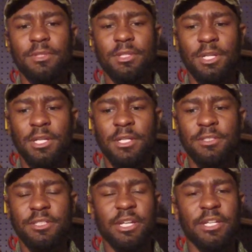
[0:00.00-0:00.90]
Uh,
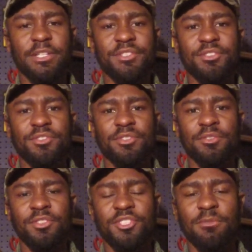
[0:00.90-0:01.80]
today is
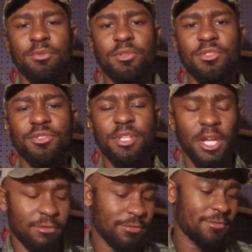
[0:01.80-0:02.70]
December
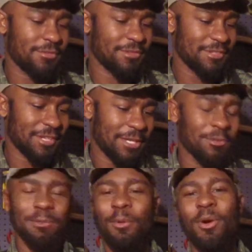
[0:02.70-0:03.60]
10th. Keep
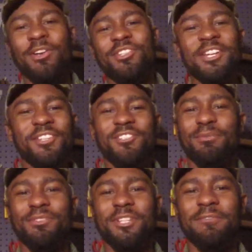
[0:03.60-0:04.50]
looking at my watch.
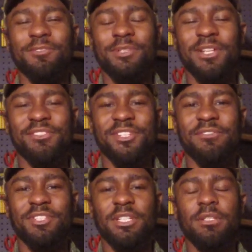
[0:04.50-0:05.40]
December 10th,
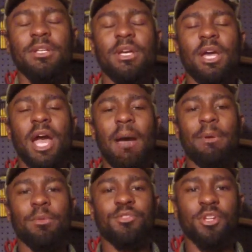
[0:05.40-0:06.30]
2017. I'm
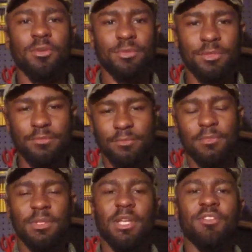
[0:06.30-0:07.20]
Edward Jones,
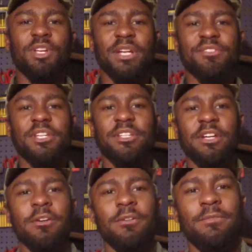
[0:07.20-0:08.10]
and you guys take
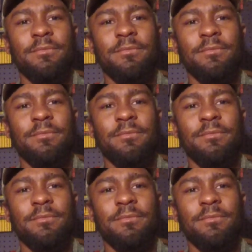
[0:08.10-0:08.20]
care.